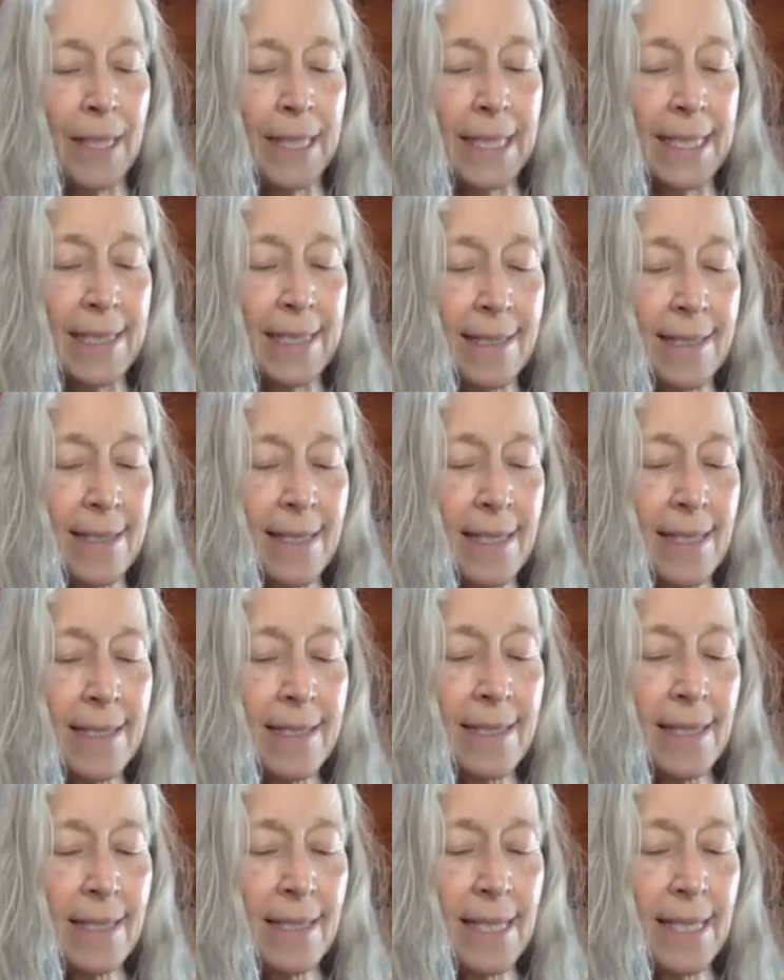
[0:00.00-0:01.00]
the
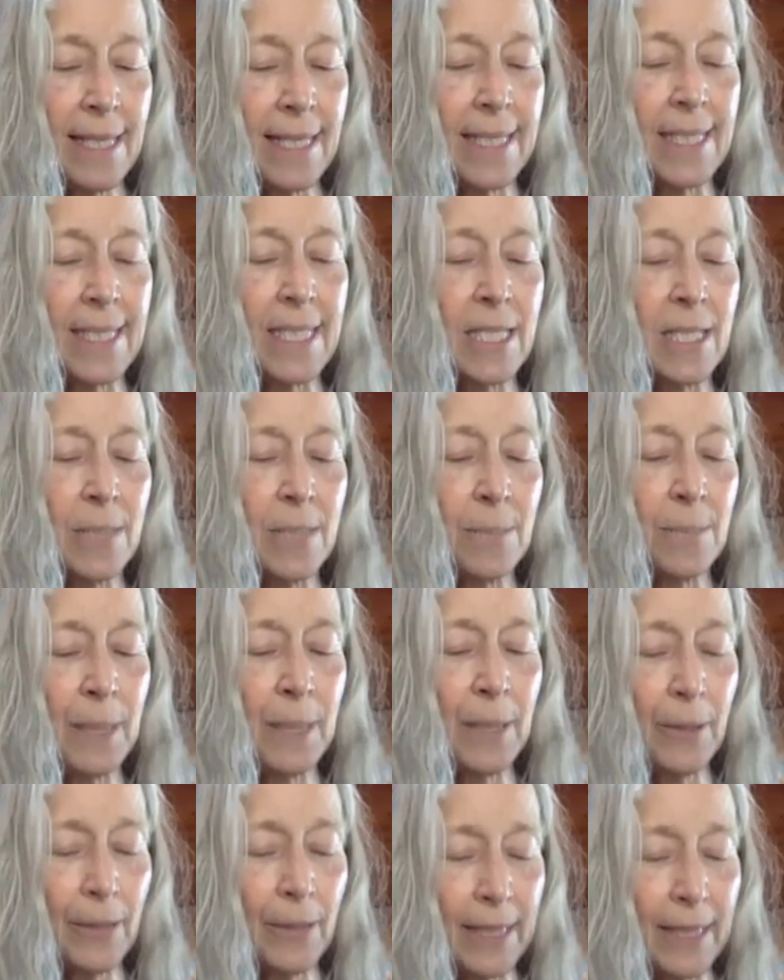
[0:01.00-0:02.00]
consistent
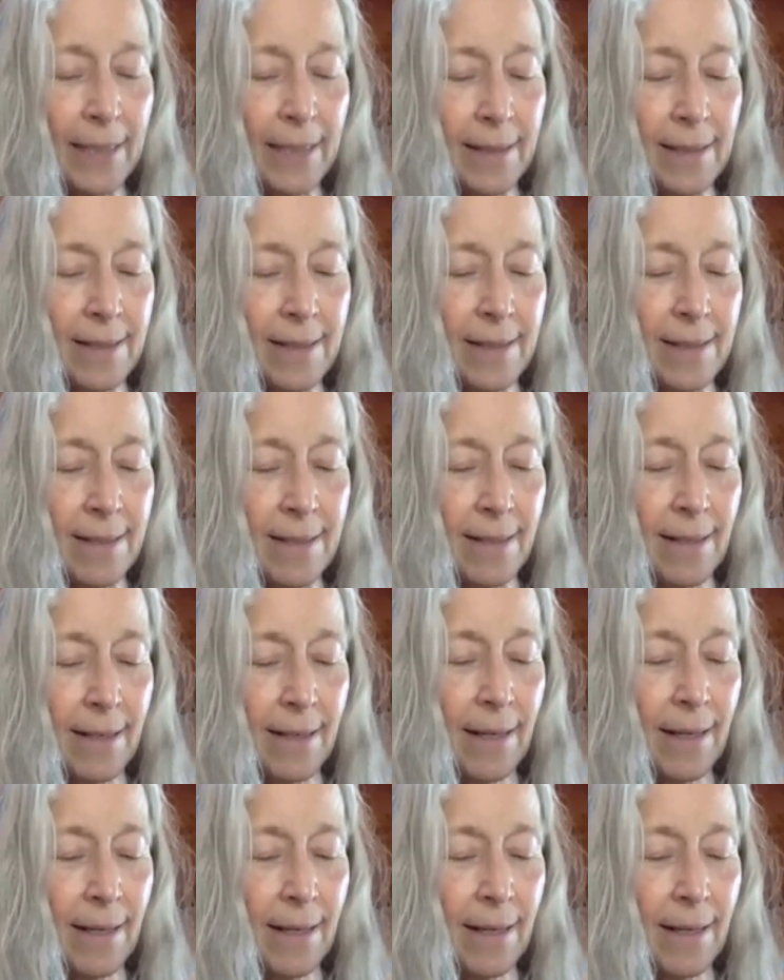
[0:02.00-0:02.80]
experience